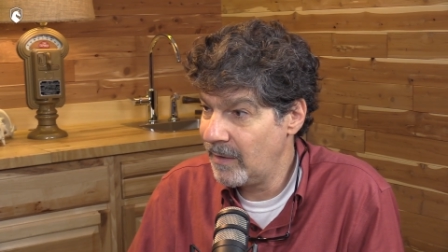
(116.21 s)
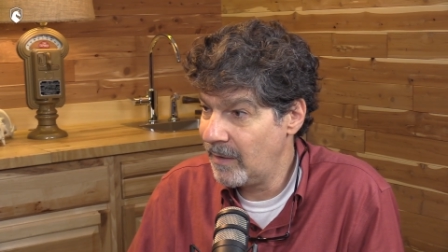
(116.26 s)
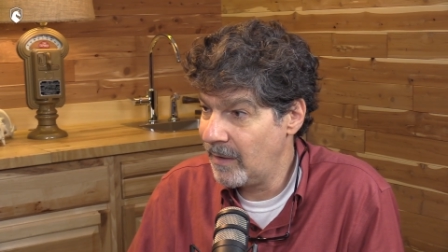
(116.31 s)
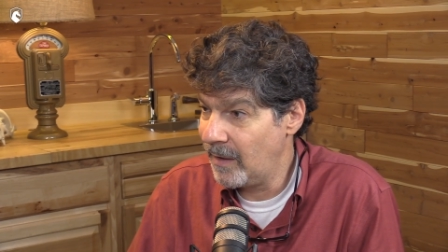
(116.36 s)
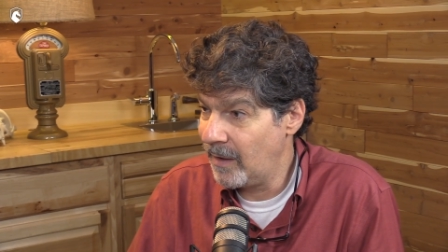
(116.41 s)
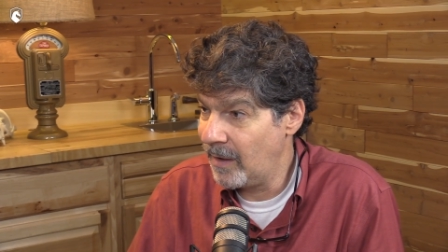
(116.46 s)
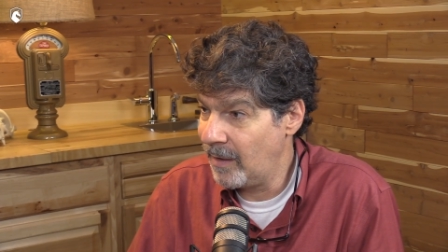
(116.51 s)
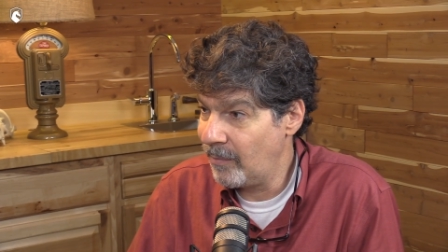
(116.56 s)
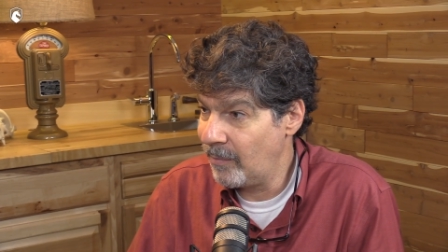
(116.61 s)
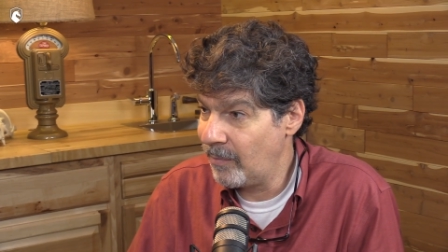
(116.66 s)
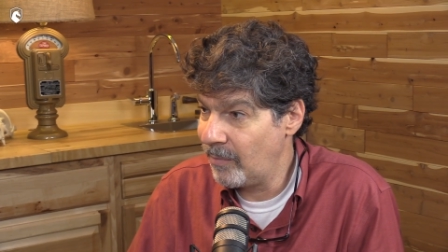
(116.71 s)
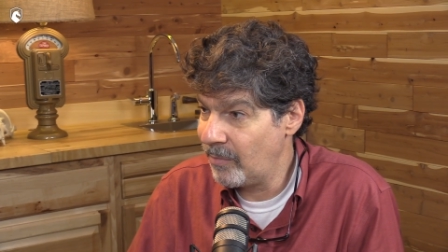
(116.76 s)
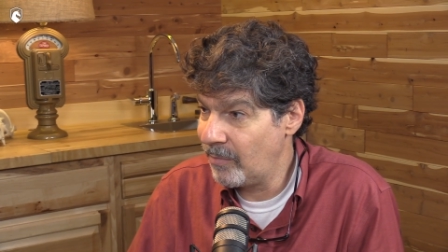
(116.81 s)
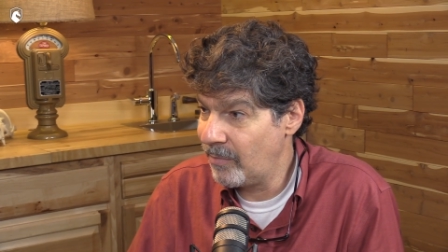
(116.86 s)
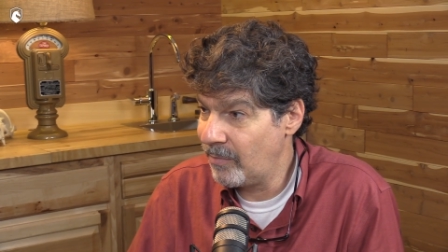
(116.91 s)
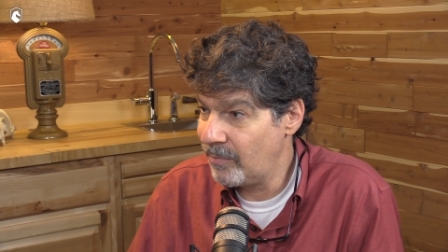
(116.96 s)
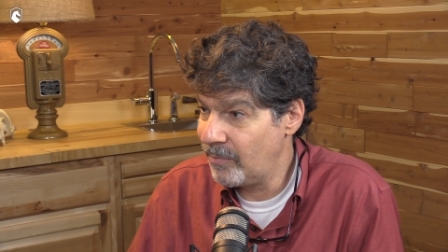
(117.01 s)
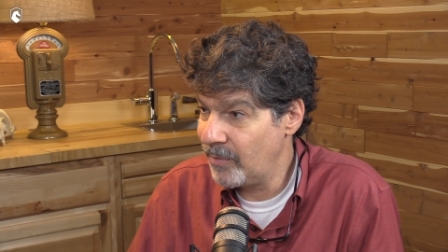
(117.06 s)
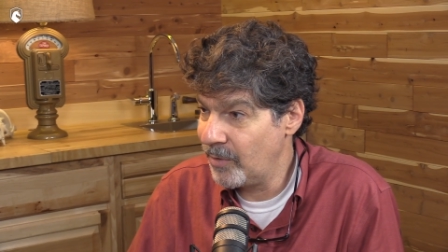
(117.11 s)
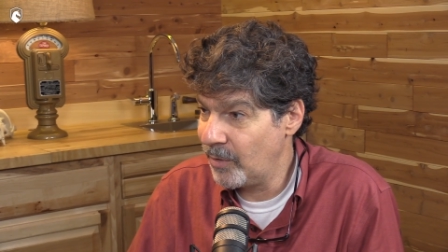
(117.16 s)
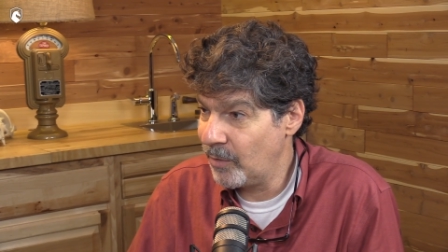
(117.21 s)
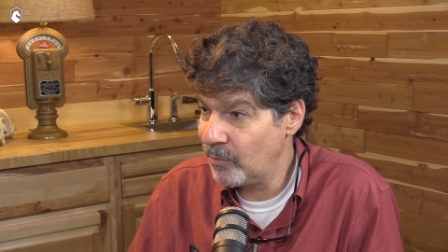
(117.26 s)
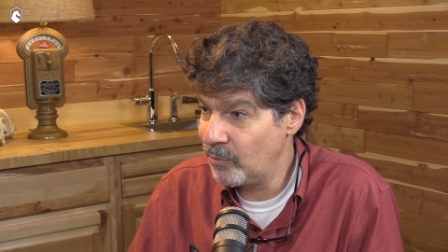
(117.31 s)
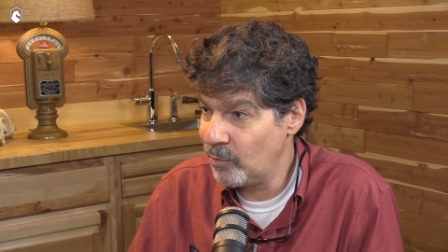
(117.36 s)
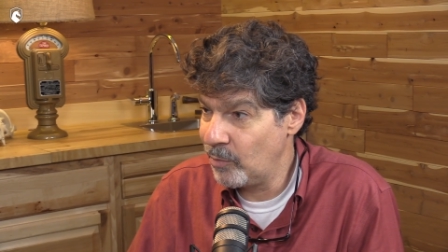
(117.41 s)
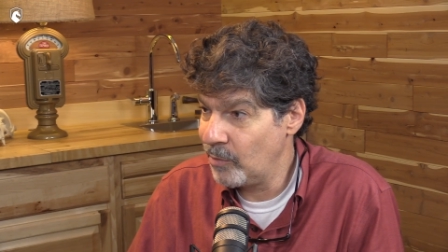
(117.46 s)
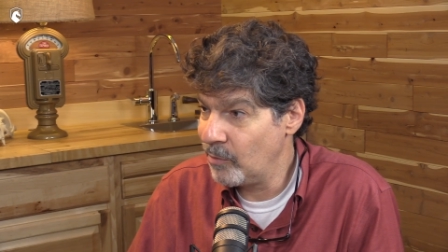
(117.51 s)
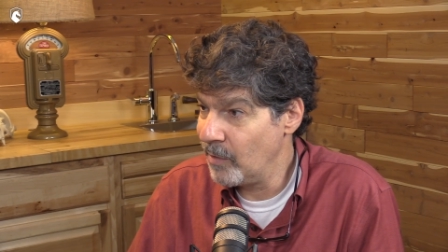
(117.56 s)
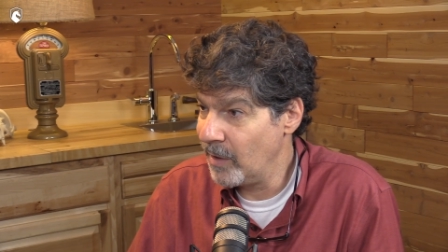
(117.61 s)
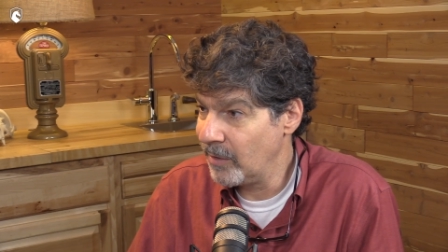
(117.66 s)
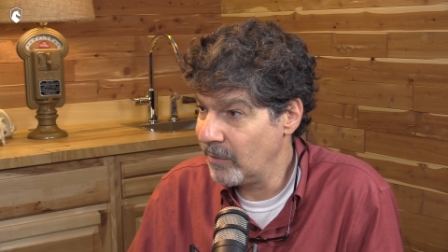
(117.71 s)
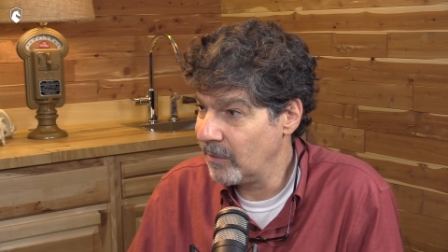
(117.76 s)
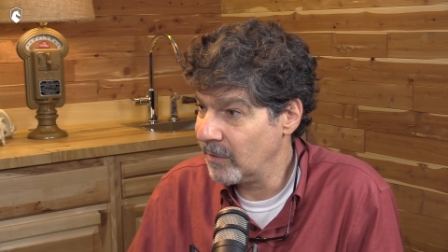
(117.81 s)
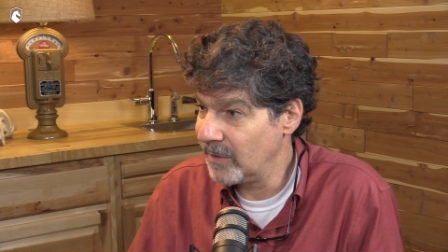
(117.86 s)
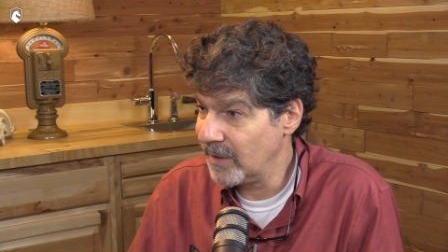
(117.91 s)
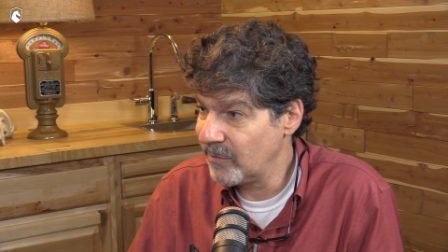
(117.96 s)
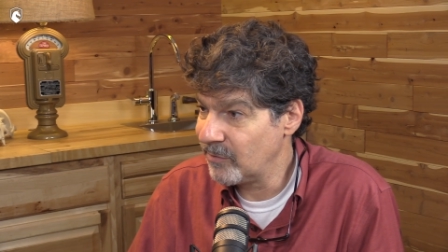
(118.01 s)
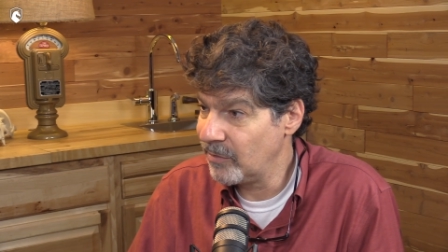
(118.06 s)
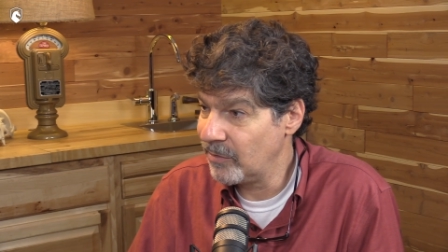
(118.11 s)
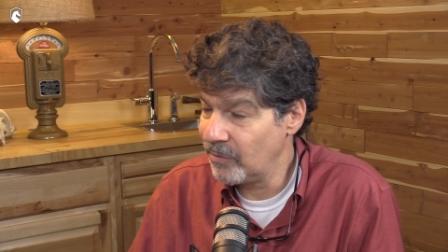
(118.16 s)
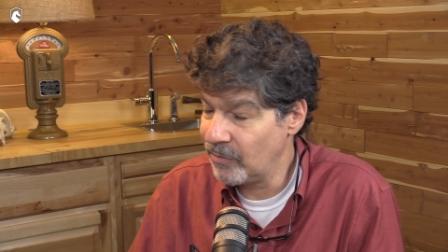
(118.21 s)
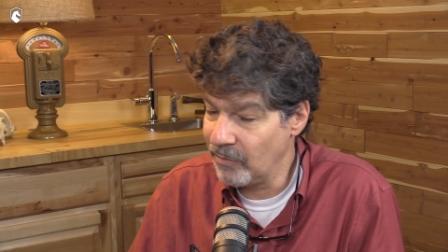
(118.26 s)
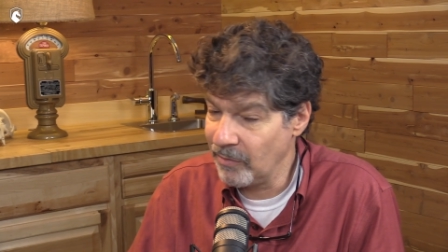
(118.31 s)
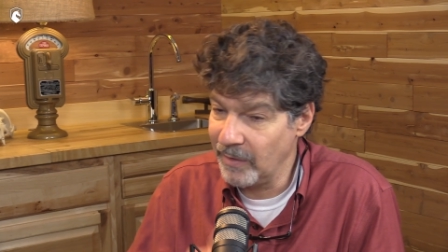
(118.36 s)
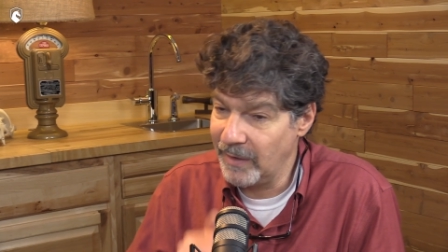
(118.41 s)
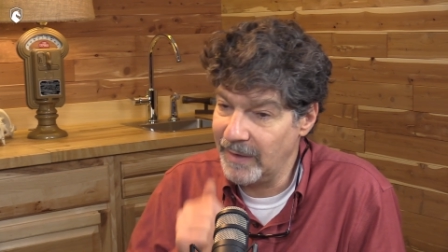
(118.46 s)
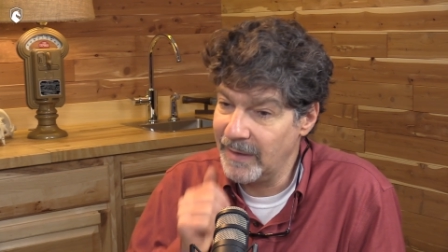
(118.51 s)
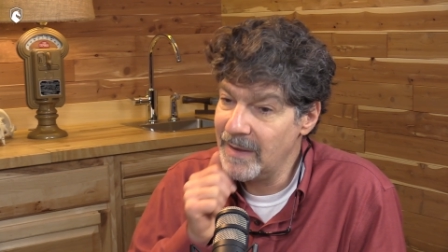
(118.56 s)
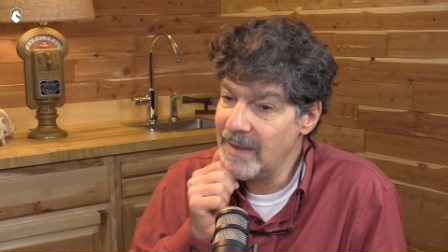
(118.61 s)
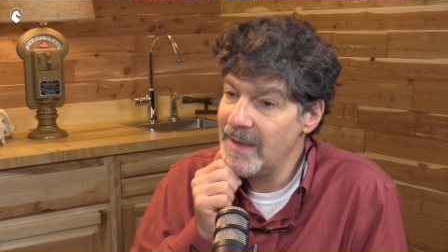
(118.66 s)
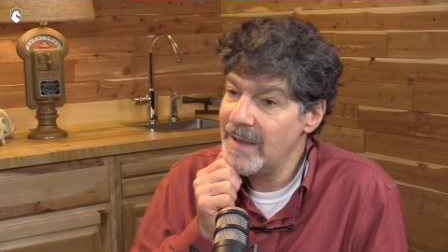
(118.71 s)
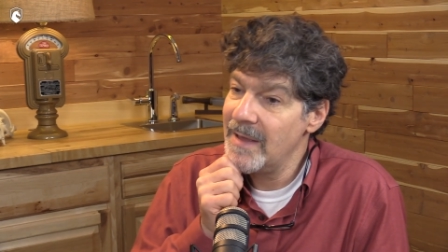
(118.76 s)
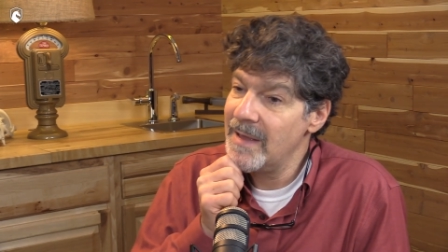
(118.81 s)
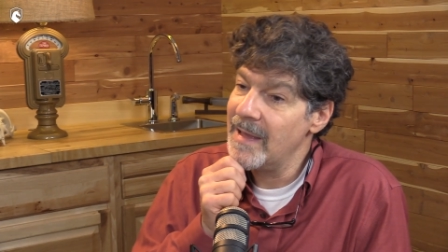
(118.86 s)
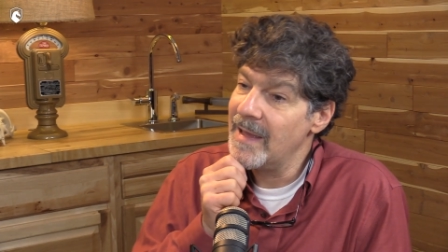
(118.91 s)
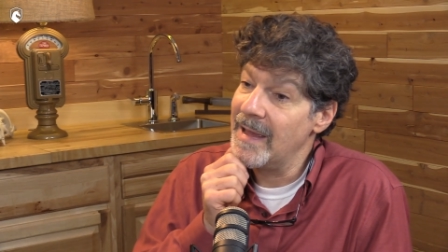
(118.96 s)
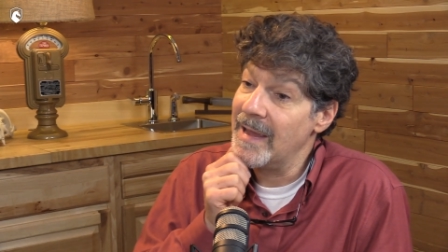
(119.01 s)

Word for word: Um, you know, to a greater and lesser degree. Yep.